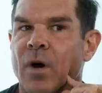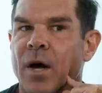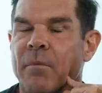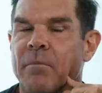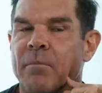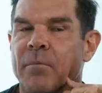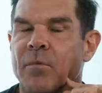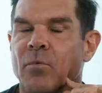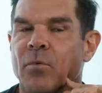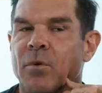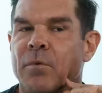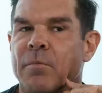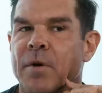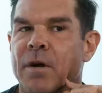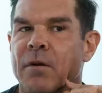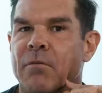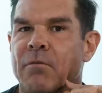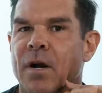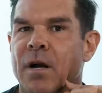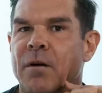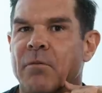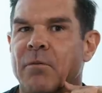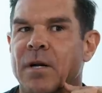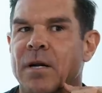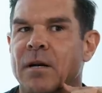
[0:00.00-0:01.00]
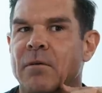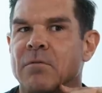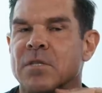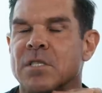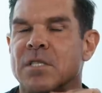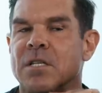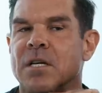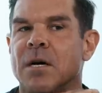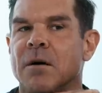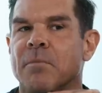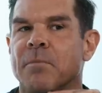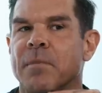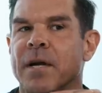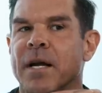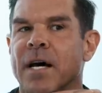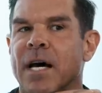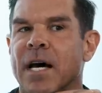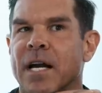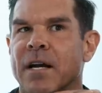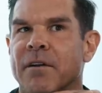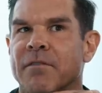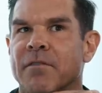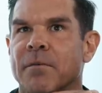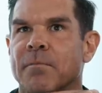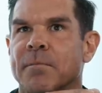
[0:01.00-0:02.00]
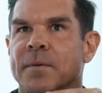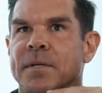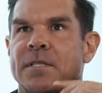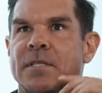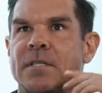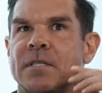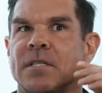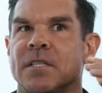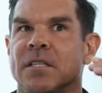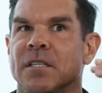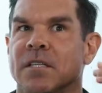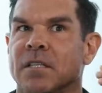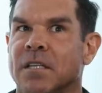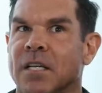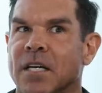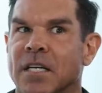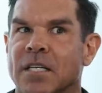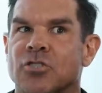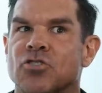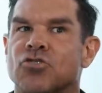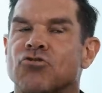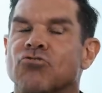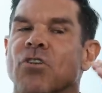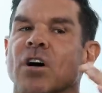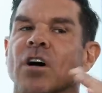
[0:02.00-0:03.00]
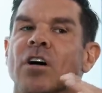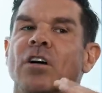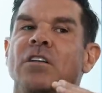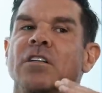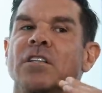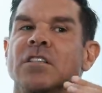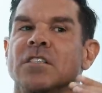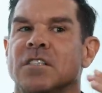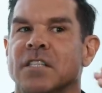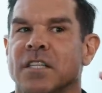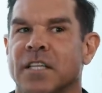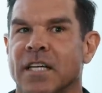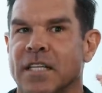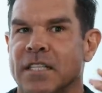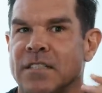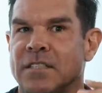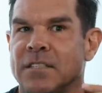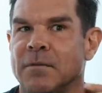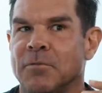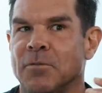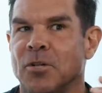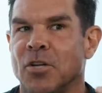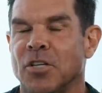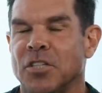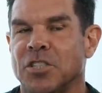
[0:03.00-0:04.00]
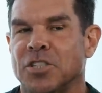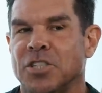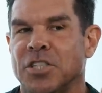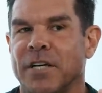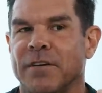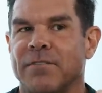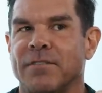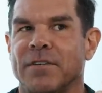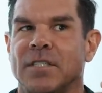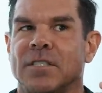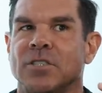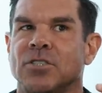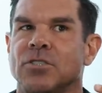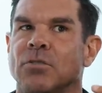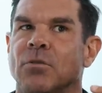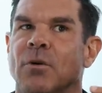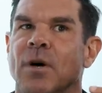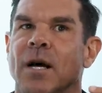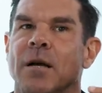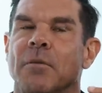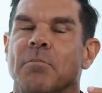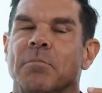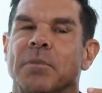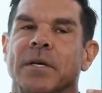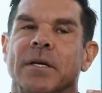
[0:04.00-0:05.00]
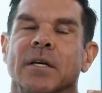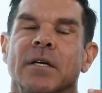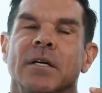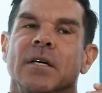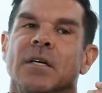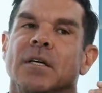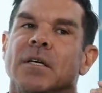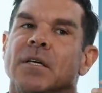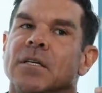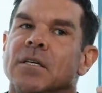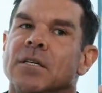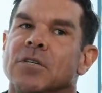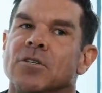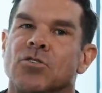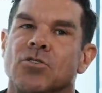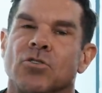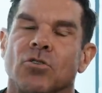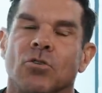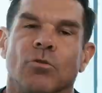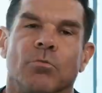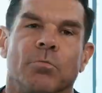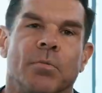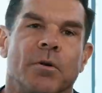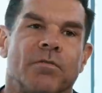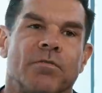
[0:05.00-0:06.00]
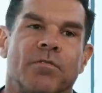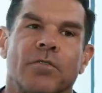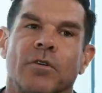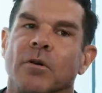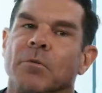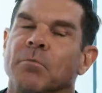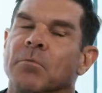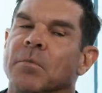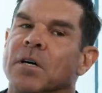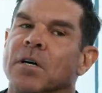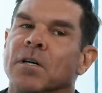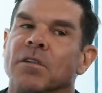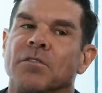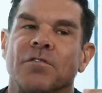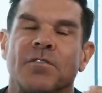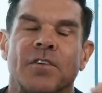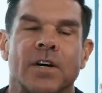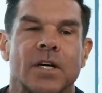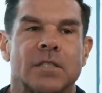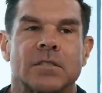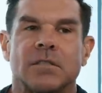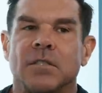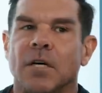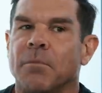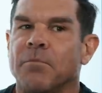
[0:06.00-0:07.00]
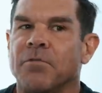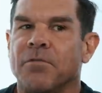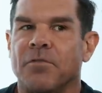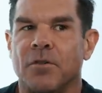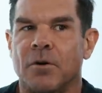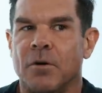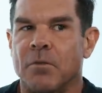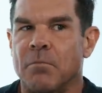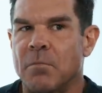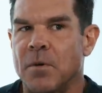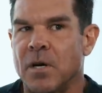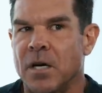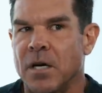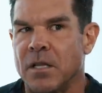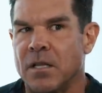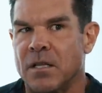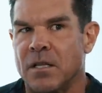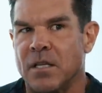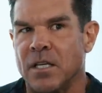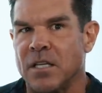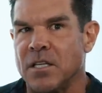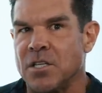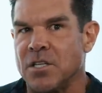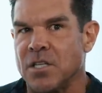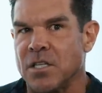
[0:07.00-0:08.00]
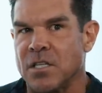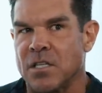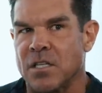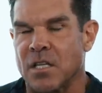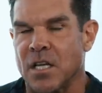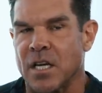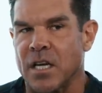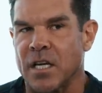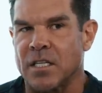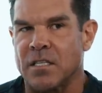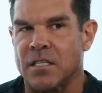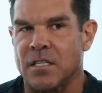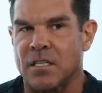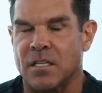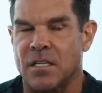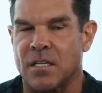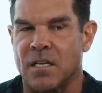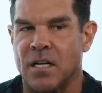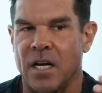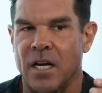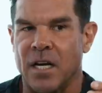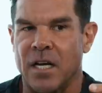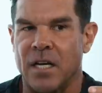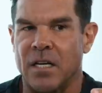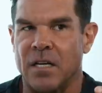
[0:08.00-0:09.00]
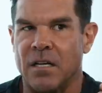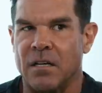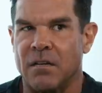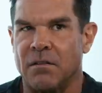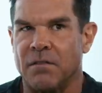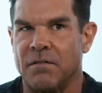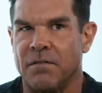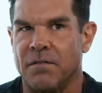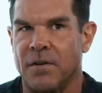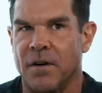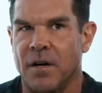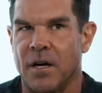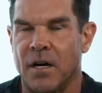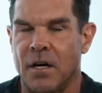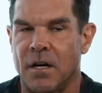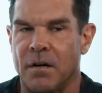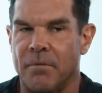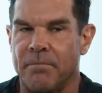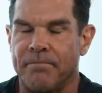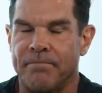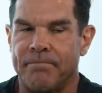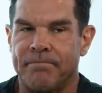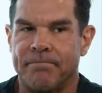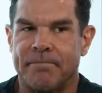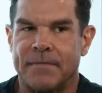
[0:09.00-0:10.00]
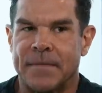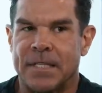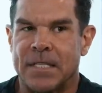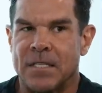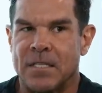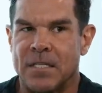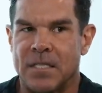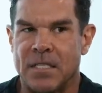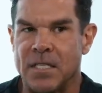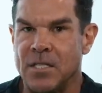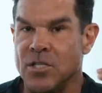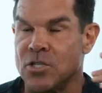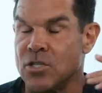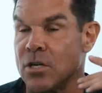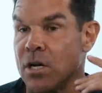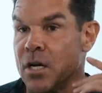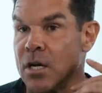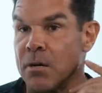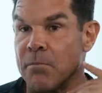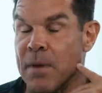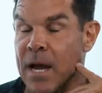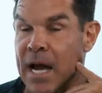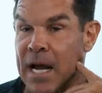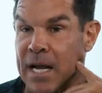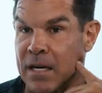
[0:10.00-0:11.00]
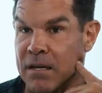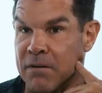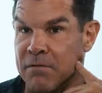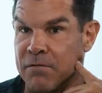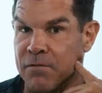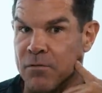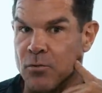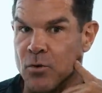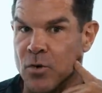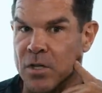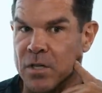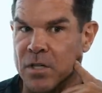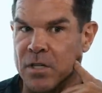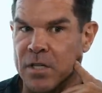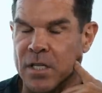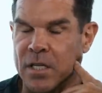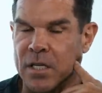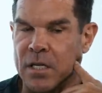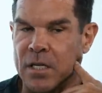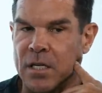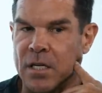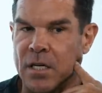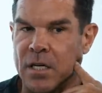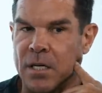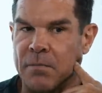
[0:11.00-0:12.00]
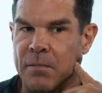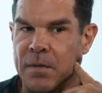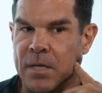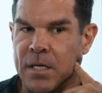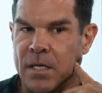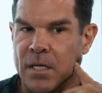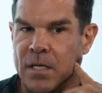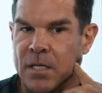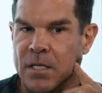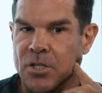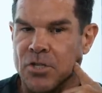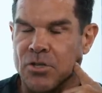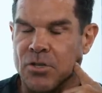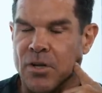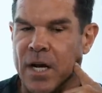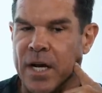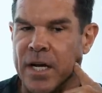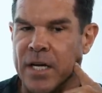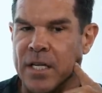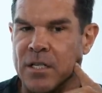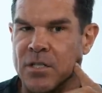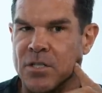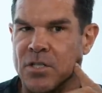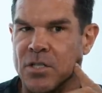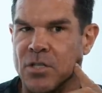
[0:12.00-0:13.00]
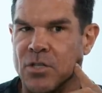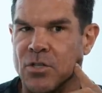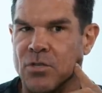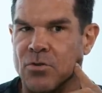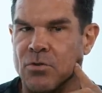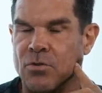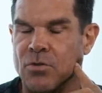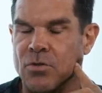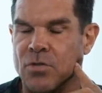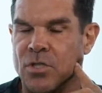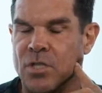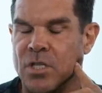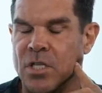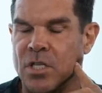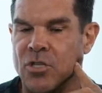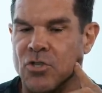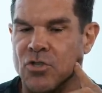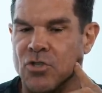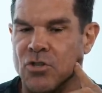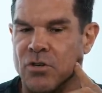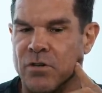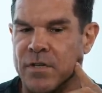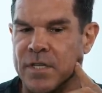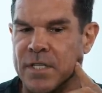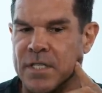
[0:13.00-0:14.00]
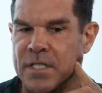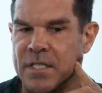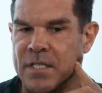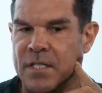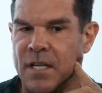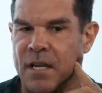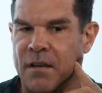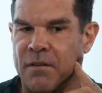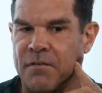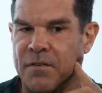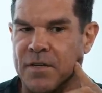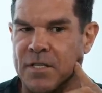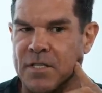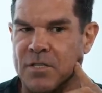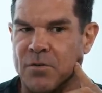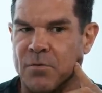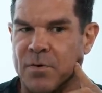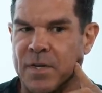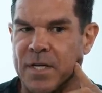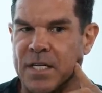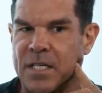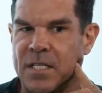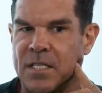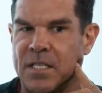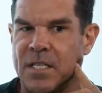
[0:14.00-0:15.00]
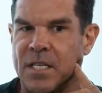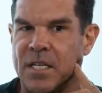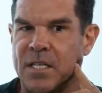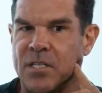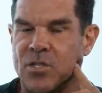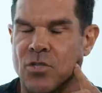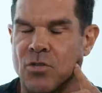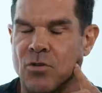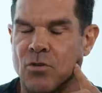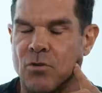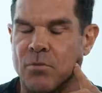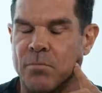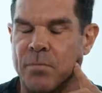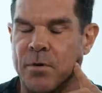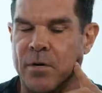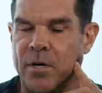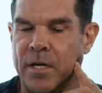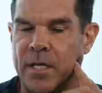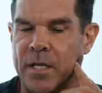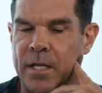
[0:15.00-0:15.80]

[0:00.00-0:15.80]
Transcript: I'm, we met right when I was coming out of it, but still like struggling to get some longevity. So I'd be sober for a month, fucked up for a month, and just like kind of um, seesawing back and forth and um, trying to use the endurance stuff as a mm. way to stay sober.